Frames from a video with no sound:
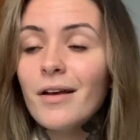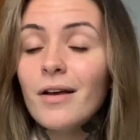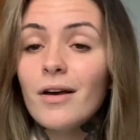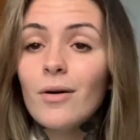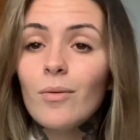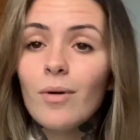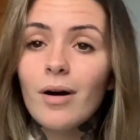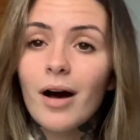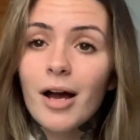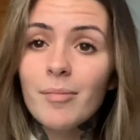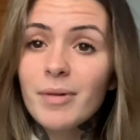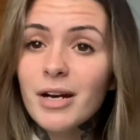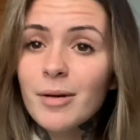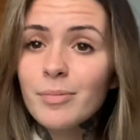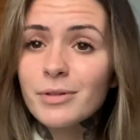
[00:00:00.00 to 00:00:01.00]
Well, I
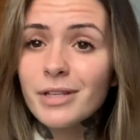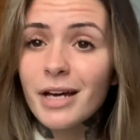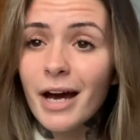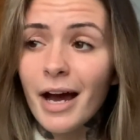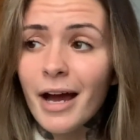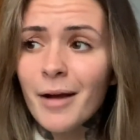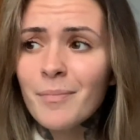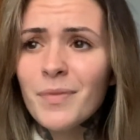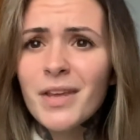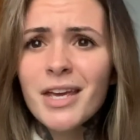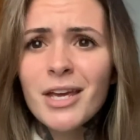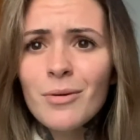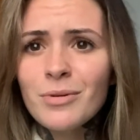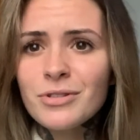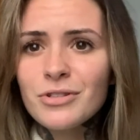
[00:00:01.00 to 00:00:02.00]
met up with the guy.
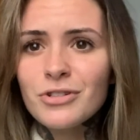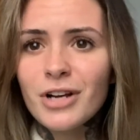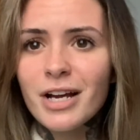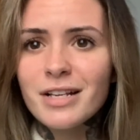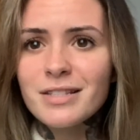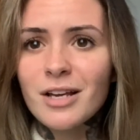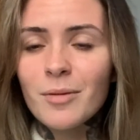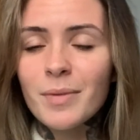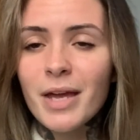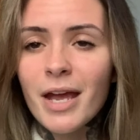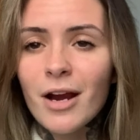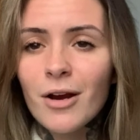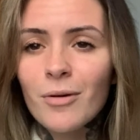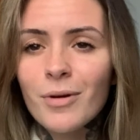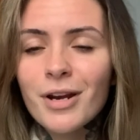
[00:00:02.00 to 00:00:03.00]
He wasn't trying to sell me
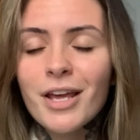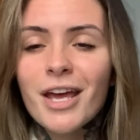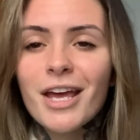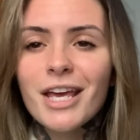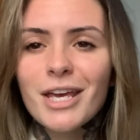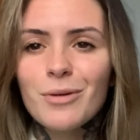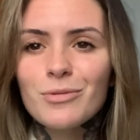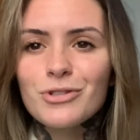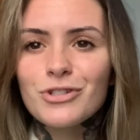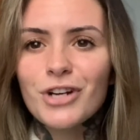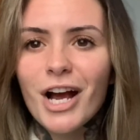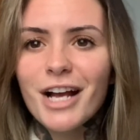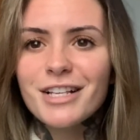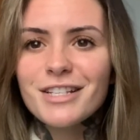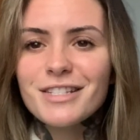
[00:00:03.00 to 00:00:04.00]
heroin. He was
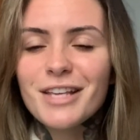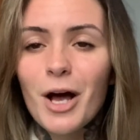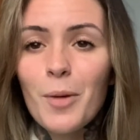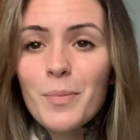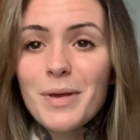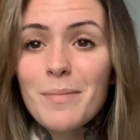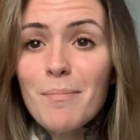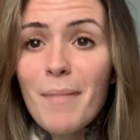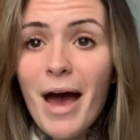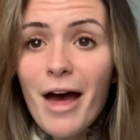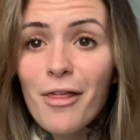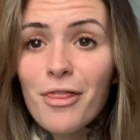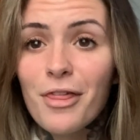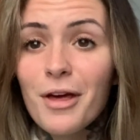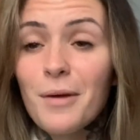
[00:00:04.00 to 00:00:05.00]
trying to sell me
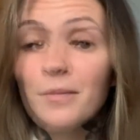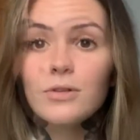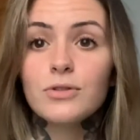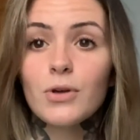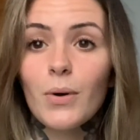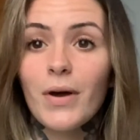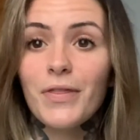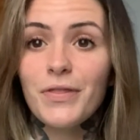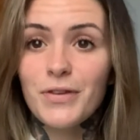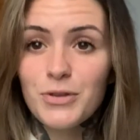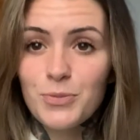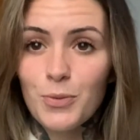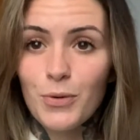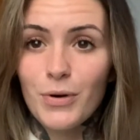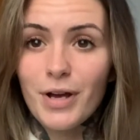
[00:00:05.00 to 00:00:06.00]
meth. So at this
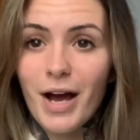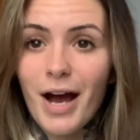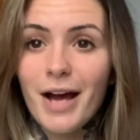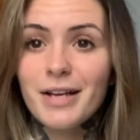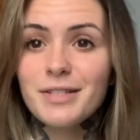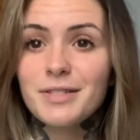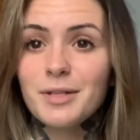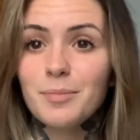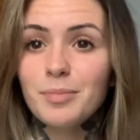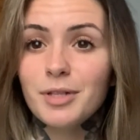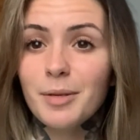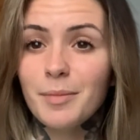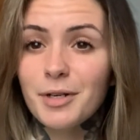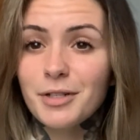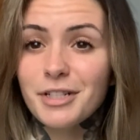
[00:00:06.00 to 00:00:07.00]
point, I
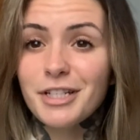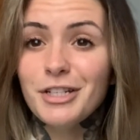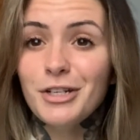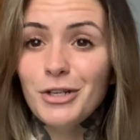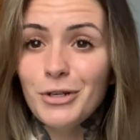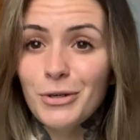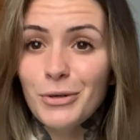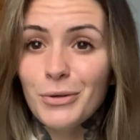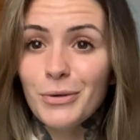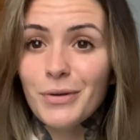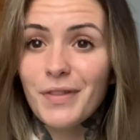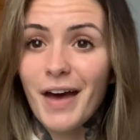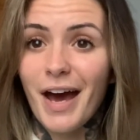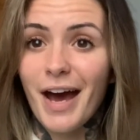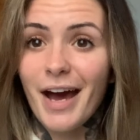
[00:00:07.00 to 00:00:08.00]
subliminally knew
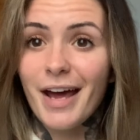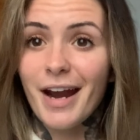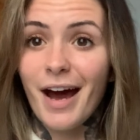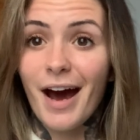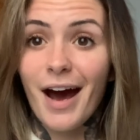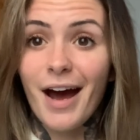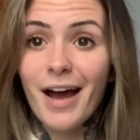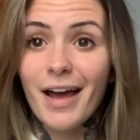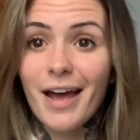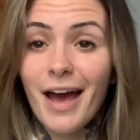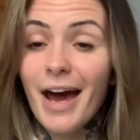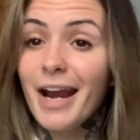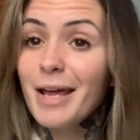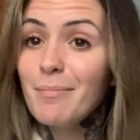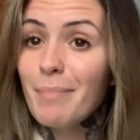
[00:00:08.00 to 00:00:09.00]
that I
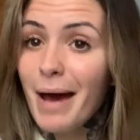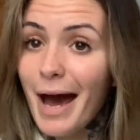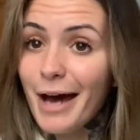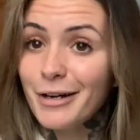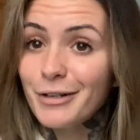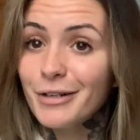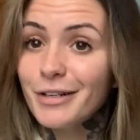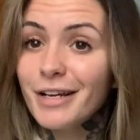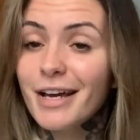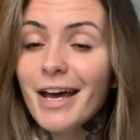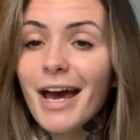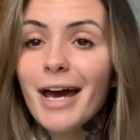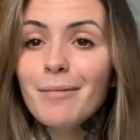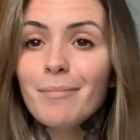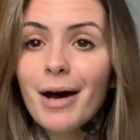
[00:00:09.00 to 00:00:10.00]
had a pattern.
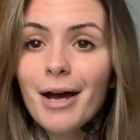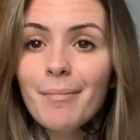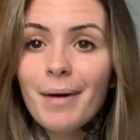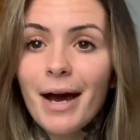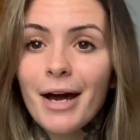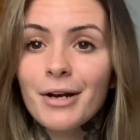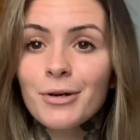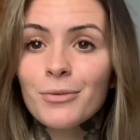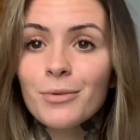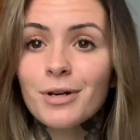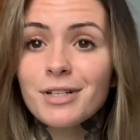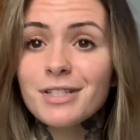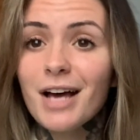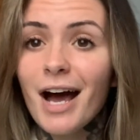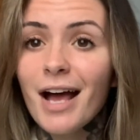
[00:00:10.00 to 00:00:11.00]
And my pattern
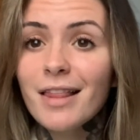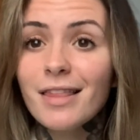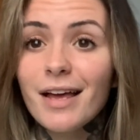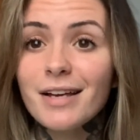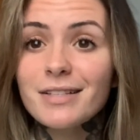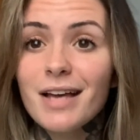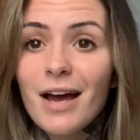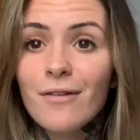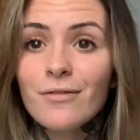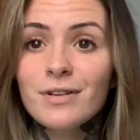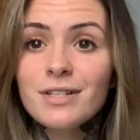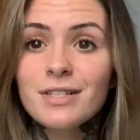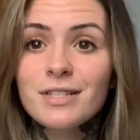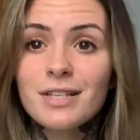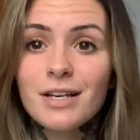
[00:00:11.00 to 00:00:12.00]
was I liked every
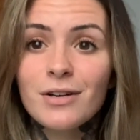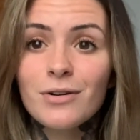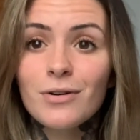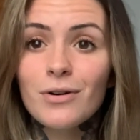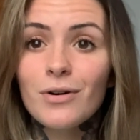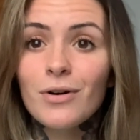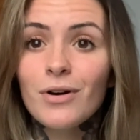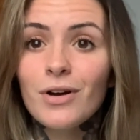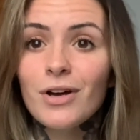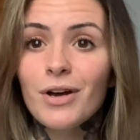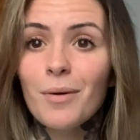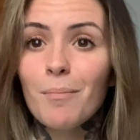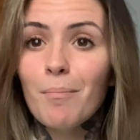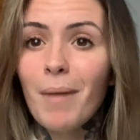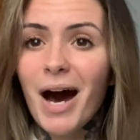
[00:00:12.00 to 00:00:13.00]
single
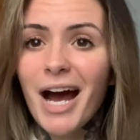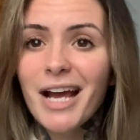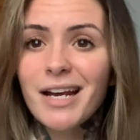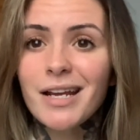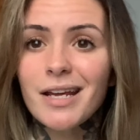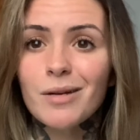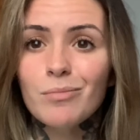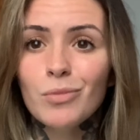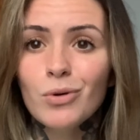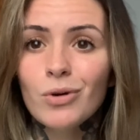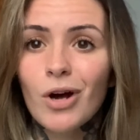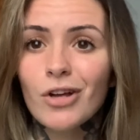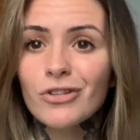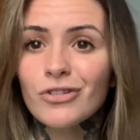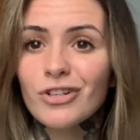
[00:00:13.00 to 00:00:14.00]
mind and mood
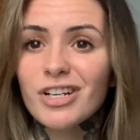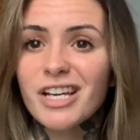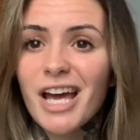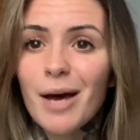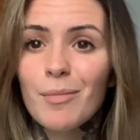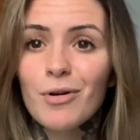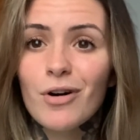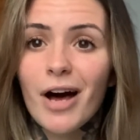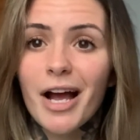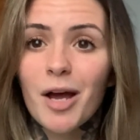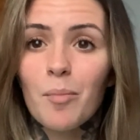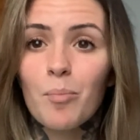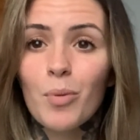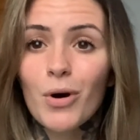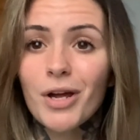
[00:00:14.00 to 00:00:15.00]
altering chemical I
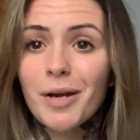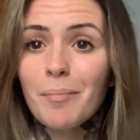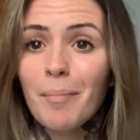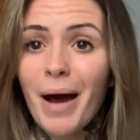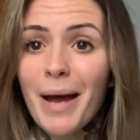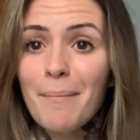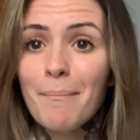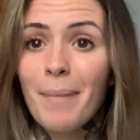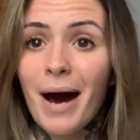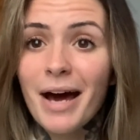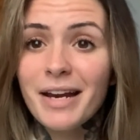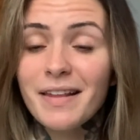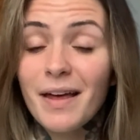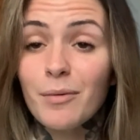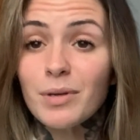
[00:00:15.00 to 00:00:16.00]
could put in my
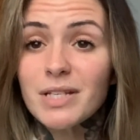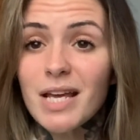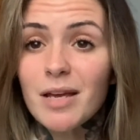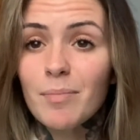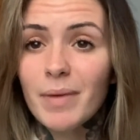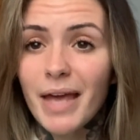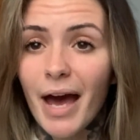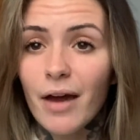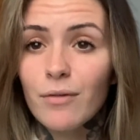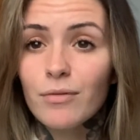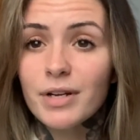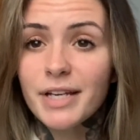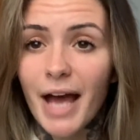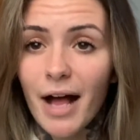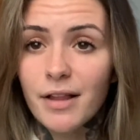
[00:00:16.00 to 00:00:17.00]
body that would take me out of
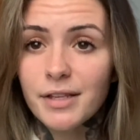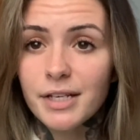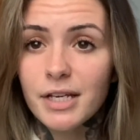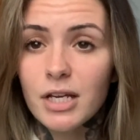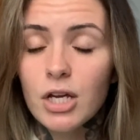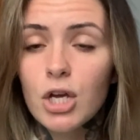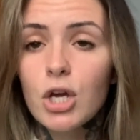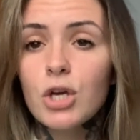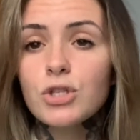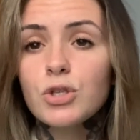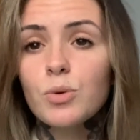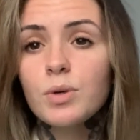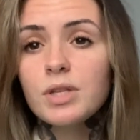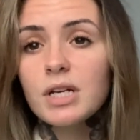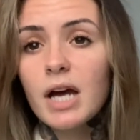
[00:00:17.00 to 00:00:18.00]
reality. So
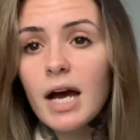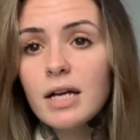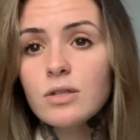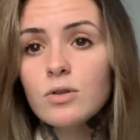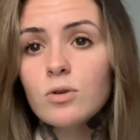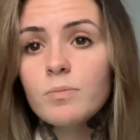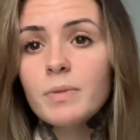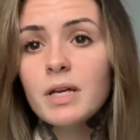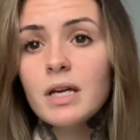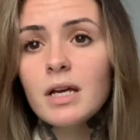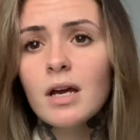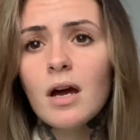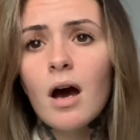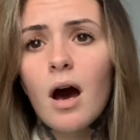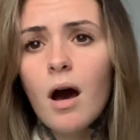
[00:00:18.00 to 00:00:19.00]
when the guy told me,
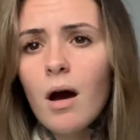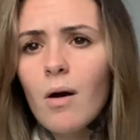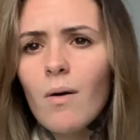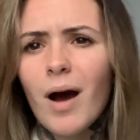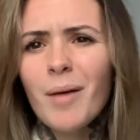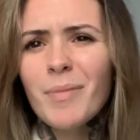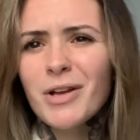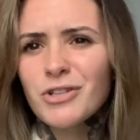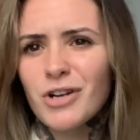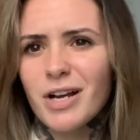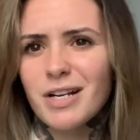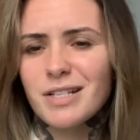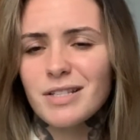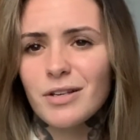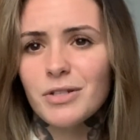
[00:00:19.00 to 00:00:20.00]
oh, I'm not trying
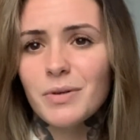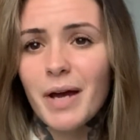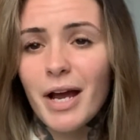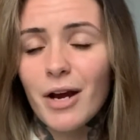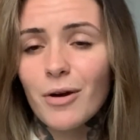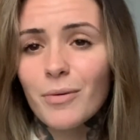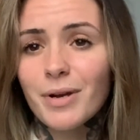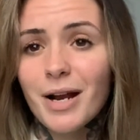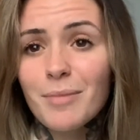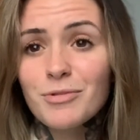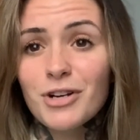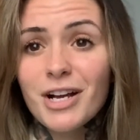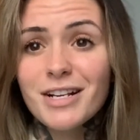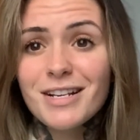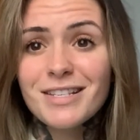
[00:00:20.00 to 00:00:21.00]
to sell you heroin, I'm
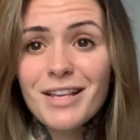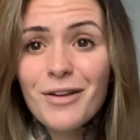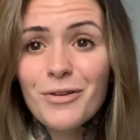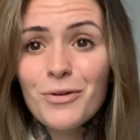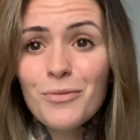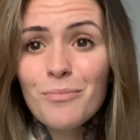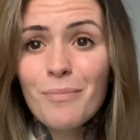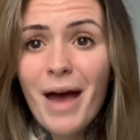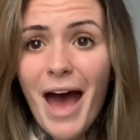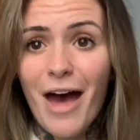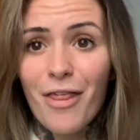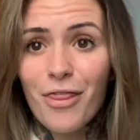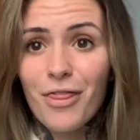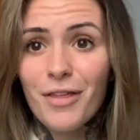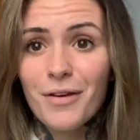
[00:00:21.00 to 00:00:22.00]
trying to sell you meth,
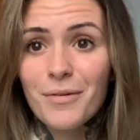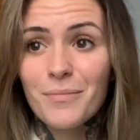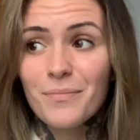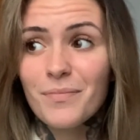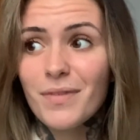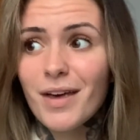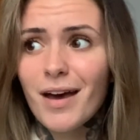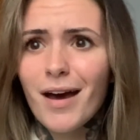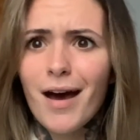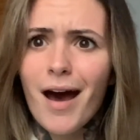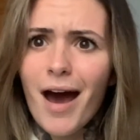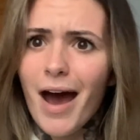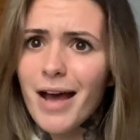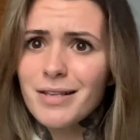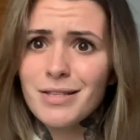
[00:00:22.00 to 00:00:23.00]

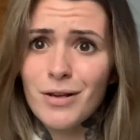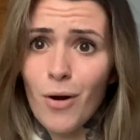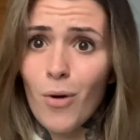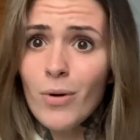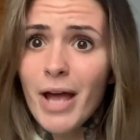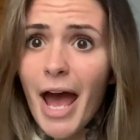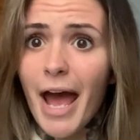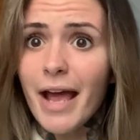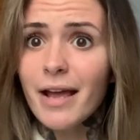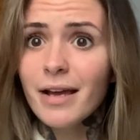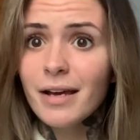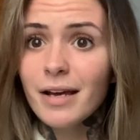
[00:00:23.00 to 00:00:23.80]
I said, okay.